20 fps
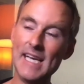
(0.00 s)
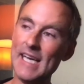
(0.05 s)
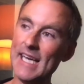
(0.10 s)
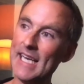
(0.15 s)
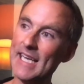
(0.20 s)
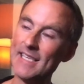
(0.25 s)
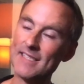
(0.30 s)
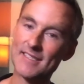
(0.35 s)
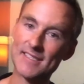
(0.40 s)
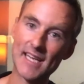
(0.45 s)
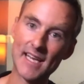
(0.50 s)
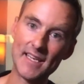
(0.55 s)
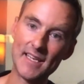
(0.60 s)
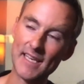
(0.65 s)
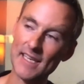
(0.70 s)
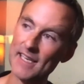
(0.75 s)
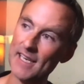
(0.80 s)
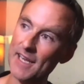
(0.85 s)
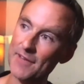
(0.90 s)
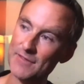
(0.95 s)
He said
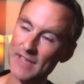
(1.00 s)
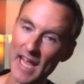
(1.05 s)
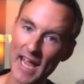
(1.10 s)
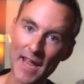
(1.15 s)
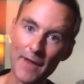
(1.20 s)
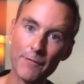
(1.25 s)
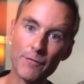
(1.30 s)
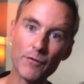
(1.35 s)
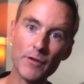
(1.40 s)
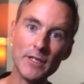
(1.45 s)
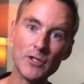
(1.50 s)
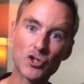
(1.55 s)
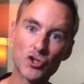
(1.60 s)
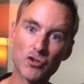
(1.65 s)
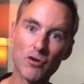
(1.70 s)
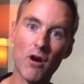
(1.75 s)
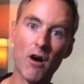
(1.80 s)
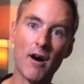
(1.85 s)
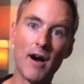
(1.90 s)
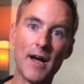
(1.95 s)
he left every
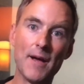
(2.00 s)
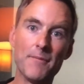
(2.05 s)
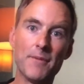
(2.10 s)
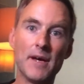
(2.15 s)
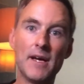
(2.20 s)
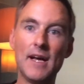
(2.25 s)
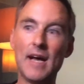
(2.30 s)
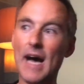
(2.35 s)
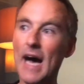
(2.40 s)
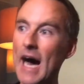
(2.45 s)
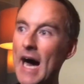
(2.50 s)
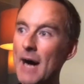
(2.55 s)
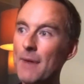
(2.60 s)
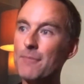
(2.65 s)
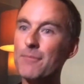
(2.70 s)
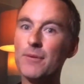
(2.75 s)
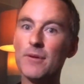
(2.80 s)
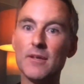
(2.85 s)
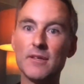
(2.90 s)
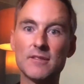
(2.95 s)
tribe
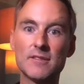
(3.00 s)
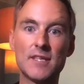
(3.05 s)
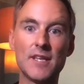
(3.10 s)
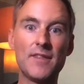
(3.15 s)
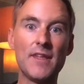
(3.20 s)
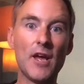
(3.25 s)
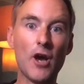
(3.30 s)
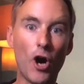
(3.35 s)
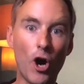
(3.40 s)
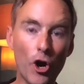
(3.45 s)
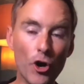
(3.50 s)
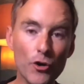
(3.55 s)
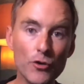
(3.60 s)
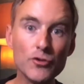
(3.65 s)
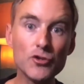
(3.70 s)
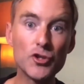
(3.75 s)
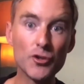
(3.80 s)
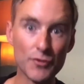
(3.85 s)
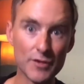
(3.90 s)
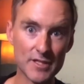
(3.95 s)
up to their
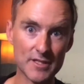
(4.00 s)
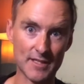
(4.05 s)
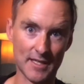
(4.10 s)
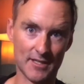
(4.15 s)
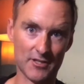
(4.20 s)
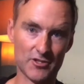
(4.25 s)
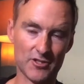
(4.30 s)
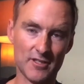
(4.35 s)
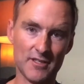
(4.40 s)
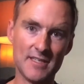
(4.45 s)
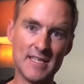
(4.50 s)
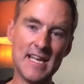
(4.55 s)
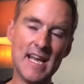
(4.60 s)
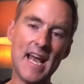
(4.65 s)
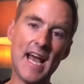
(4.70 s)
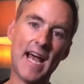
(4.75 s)
own jurisdiction,